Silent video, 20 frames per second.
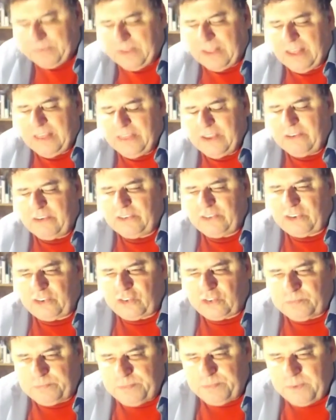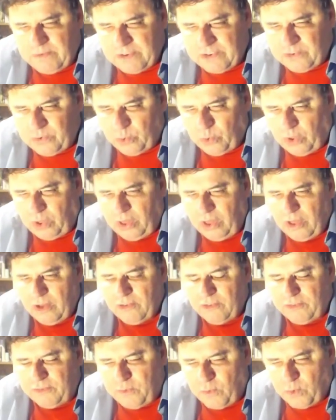There is a spiritual
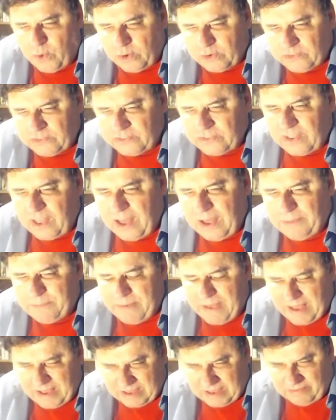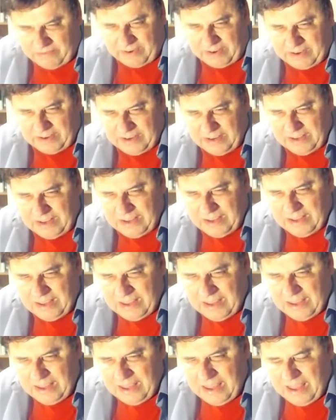force on back of it.
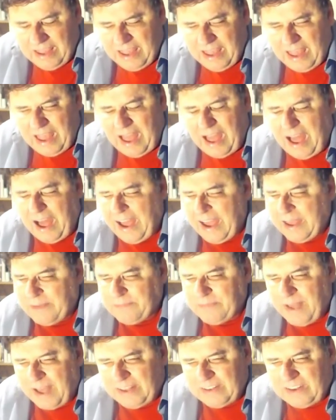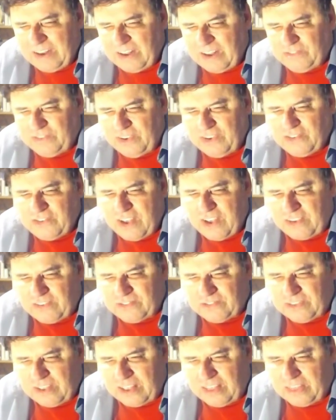I am not
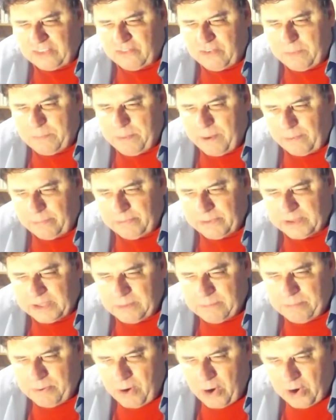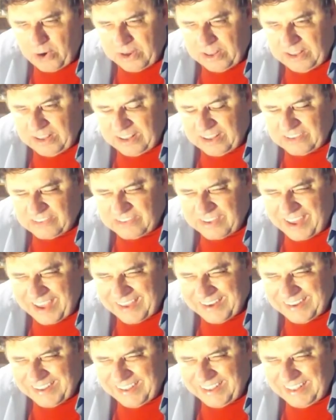suggesting the Republican Party is
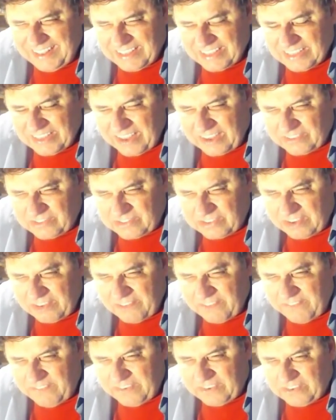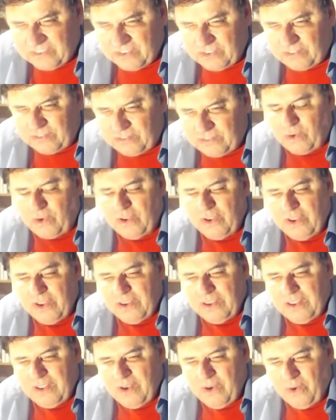any less vicious
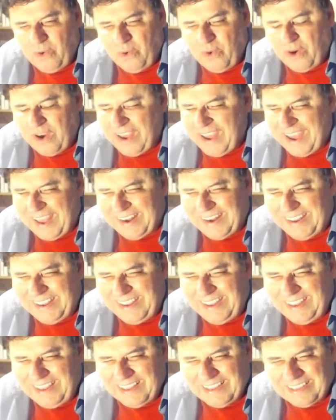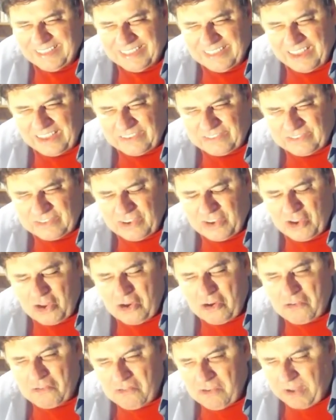or any less
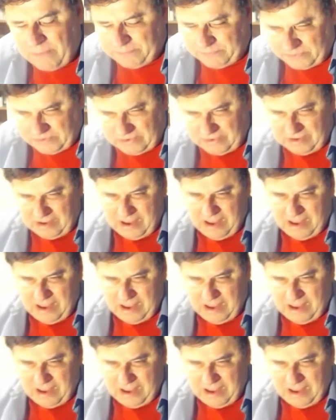corrupt.